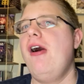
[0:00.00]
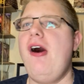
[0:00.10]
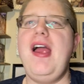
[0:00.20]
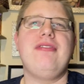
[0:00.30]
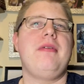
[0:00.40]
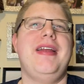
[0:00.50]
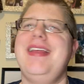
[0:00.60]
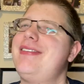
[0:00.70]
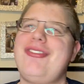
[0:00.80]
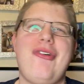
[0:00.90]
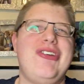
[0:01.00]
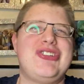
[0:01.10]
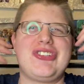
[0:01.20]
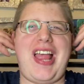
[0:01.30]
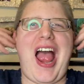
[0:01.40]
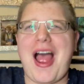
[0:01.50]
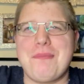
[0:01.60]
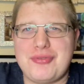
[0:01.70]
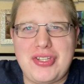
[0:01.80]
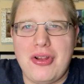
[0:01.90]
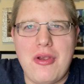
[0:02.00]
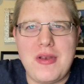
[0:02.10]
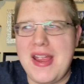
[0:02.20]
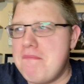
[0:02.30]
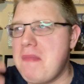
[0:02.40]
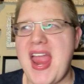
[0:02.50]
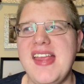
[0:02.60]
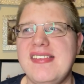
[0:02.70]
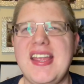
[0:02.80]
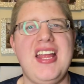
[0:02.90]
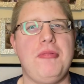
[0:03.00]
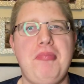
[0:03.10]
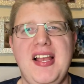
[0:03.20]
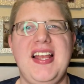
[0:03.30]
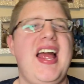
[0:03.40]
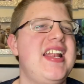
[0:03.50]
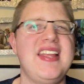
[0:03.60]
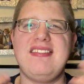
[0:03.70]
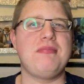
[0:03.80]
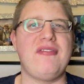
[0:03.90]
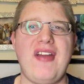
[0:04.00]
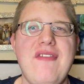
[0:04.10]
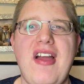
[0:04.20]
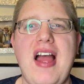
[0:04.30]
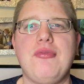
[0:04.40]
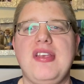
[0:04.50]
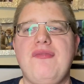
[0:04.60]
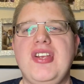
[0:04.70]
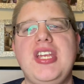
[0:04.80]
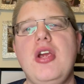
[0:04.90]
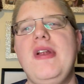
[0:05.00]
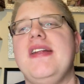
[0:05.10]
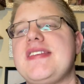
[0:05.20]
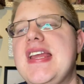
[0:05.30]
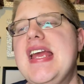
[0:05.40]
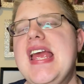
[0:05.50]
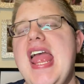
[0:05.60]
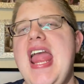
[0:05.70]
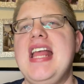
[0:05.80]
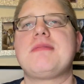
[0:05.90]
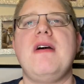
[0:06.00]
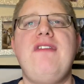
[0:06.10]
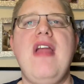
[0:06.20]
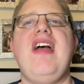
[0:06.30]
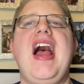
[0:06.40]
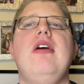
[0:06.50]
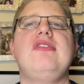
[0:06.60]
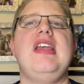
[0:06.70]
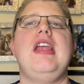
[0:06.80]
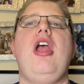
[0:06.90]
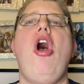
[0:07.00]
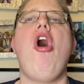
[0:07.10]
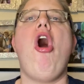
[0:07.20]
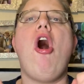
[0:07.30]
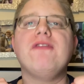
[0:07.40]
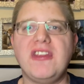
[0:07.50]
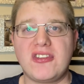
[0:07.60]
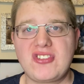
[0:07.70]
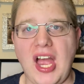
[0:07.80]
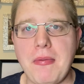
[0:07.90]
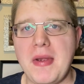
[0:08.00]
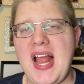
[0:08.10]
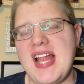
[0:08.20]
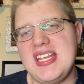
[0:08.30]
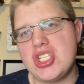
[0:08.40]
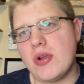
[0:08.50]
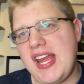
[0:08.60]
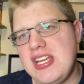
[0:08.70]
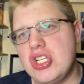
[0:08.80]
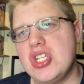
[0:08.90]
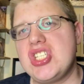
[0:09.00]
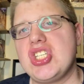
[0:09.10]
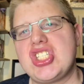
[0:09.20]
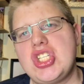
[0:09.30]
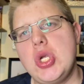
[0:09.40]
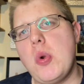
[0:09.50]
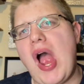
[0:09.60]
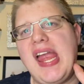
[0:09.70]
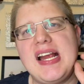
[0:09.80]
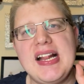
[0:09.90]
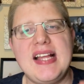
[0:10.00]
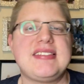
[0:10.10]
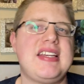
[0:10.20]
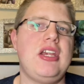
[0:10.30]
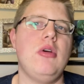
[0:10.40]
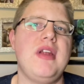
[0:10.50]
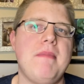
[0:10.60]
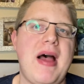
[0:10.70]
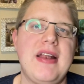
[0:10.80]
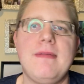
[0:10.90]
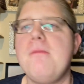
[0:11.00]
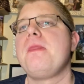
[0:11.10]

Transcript: I have to admit, this story is just absolutely amazing. It's brilliant, and this is my favourite outing for UNIT. It is my favourite outing of the Cybermen, and this story introduces us to a classic UNIT man,